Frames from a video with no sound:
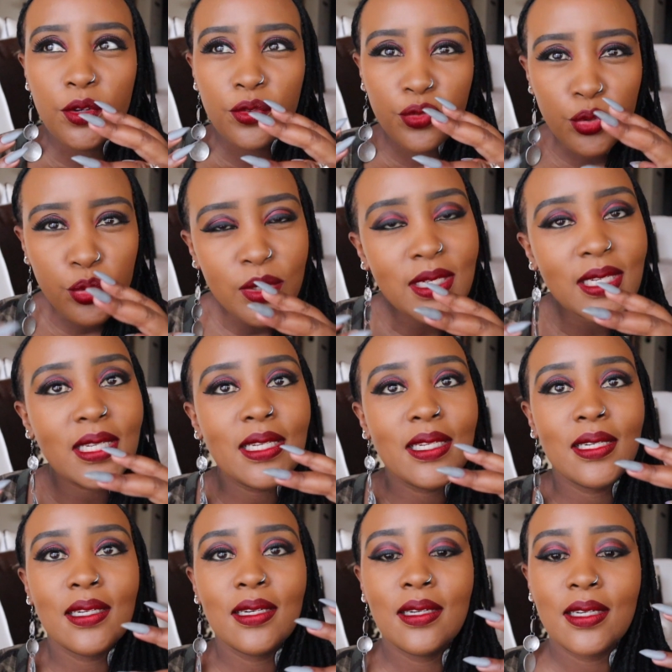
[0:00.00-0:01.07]

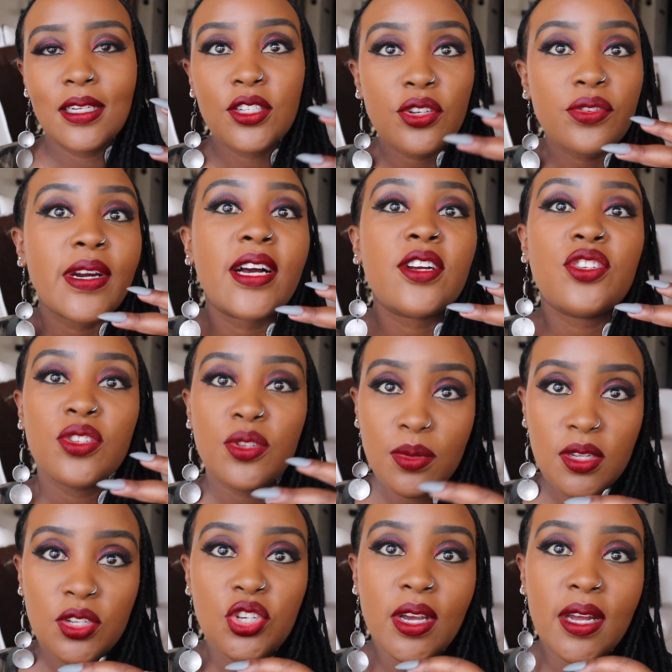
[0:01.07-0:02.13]
routine interactions
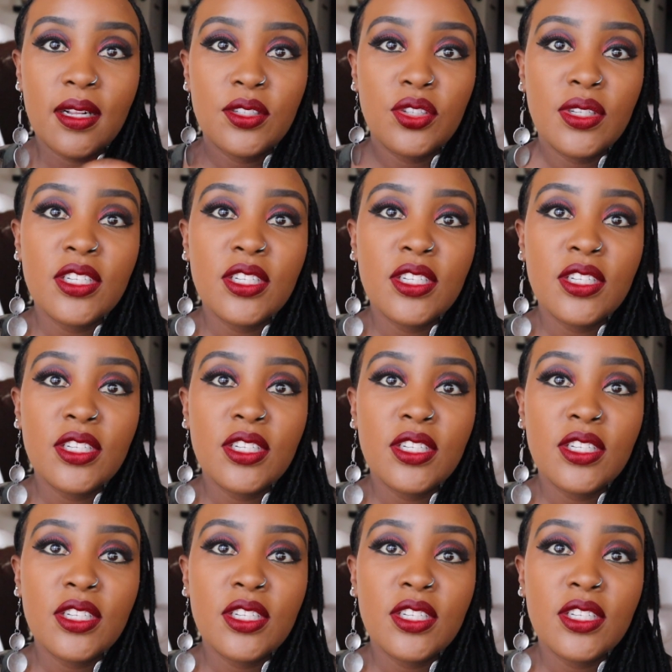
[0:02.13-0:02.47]
with a child.